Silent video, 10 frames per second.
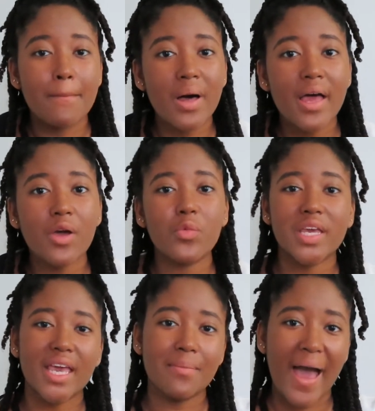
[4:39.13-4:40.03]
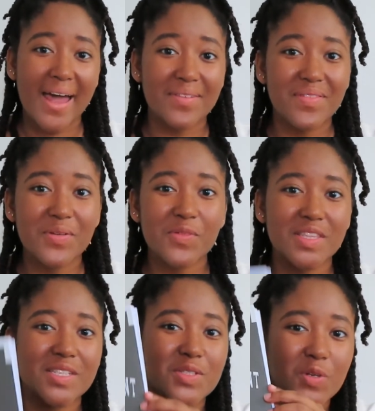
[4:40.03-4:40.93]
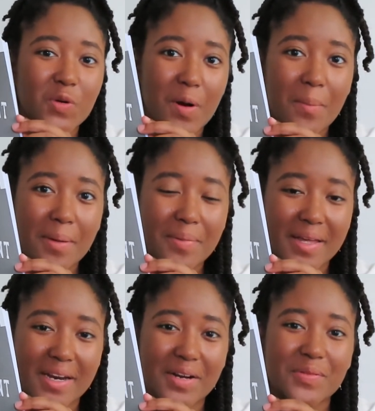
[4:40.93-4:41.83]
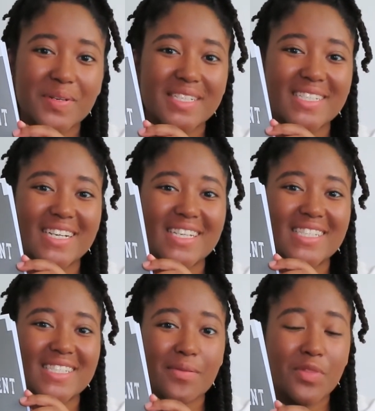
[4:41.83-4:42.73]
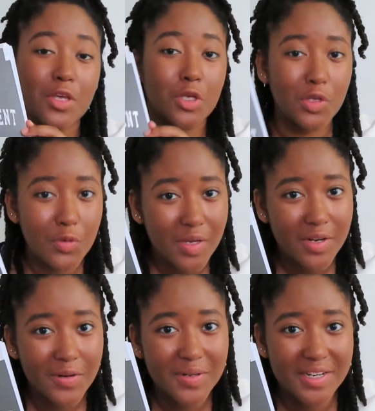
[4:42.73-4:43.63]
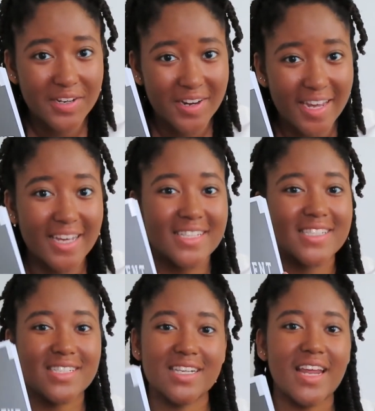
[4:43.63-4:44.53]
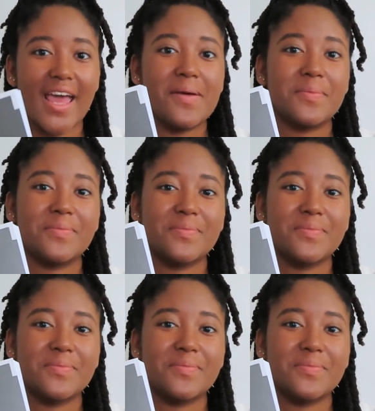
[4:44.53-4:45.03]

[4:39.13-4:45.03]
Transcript: but we came out of it with the dual enrollment planner, which is something you can hold in your hands today.